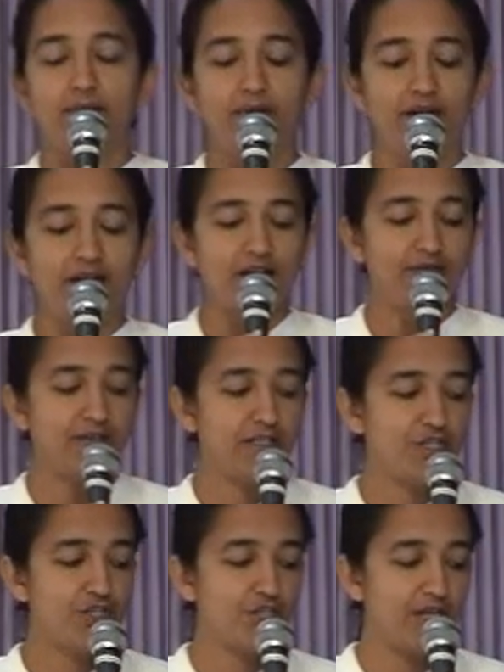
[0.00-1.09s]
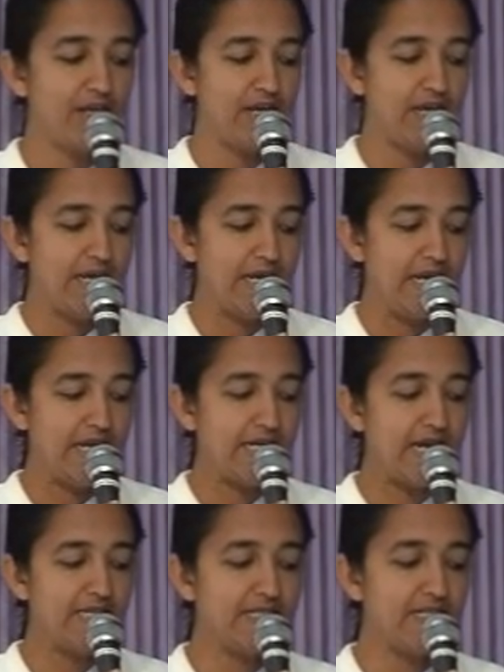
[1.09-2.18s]
Paryavaran Shri in
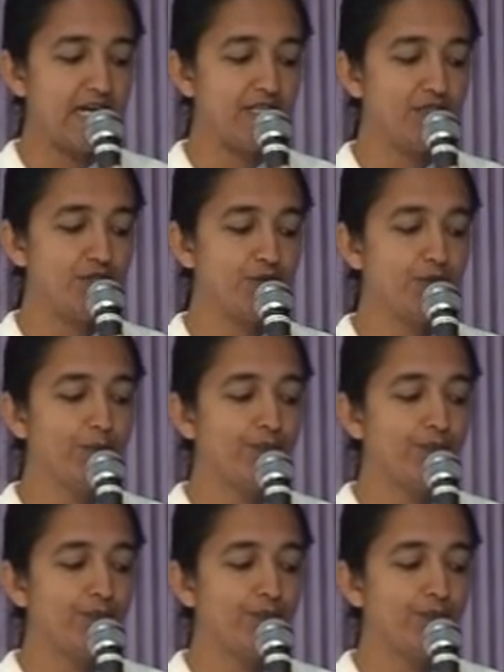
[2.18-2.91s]
1992